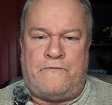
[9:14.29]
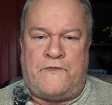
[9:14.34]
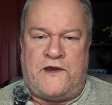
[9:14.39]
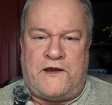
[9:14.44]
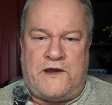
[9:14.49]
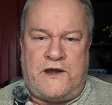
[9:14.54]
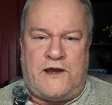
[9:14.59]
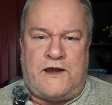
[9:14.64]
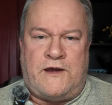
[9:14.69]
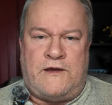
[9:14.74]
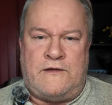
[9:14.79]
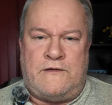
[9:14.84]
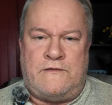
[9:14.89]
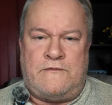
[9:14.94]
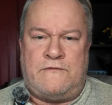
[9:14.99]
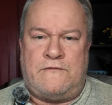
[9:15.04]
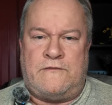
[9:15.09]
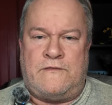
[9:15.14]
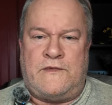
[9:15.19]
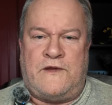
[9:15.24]
to get it
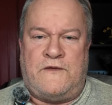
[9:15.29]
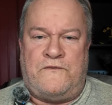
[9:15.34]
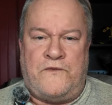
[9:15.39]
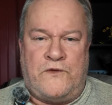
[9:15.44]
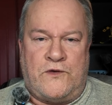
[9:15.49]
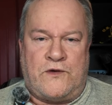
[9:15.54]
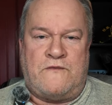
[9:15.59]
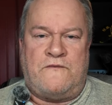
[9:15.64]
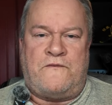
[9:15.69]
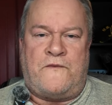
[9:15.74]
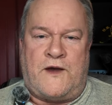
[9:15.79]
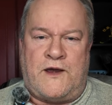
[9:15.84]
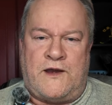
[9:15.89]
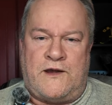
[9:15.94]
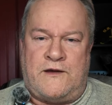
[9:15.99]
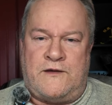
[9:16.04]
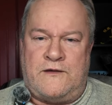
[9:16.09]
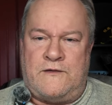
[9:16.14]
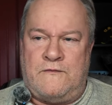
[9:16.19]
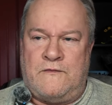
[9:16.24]
if you can
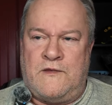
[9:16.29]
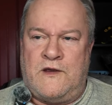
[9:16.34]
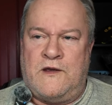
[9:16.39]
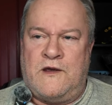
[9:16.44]
find it.